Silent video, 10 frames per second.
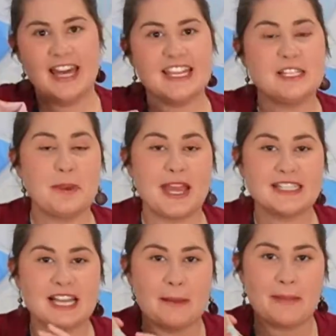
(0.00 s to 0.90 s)
These
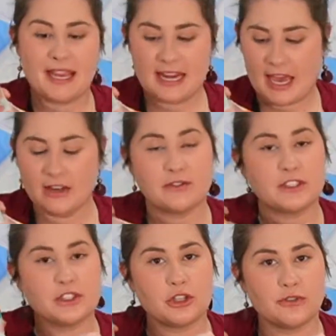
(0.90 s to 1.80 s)
pants are made out
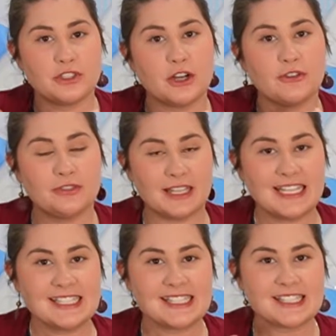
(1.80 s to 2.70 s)
of soft shell
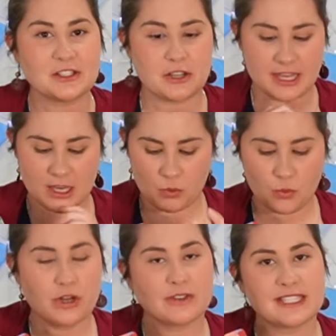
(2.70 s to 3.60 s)
fleece, so they're
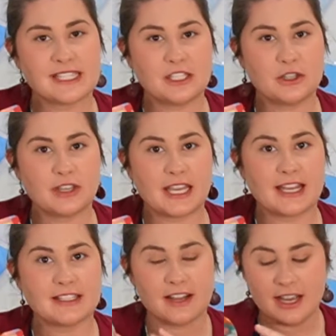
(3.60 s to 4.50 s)
water resistant on the
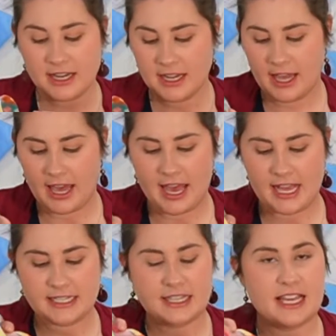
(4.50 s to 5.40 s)
outside
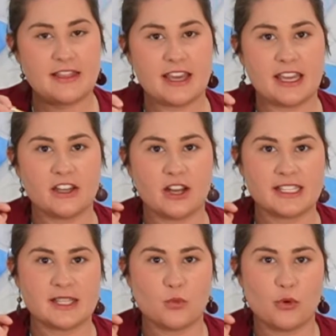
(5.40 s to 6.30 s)
and then they're
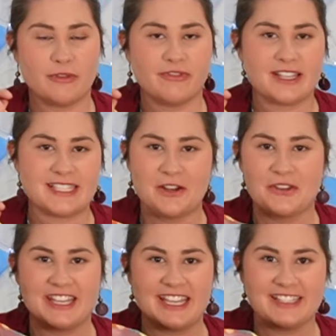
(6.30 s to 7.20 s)
nice and warm and fuzzy
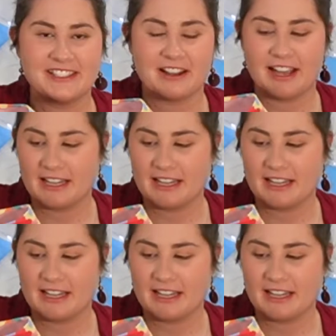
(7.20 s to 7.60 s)
on the inside.